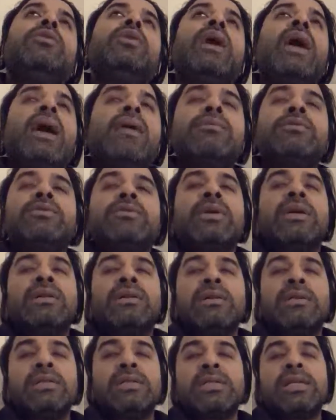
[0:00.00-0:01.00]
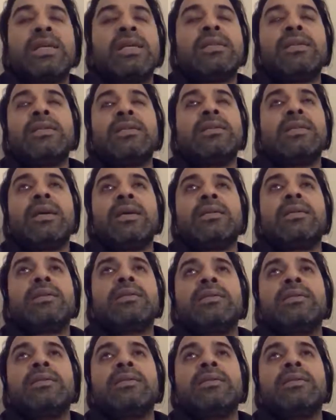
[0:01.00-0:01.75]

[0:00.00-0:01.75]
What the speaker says: have to understand that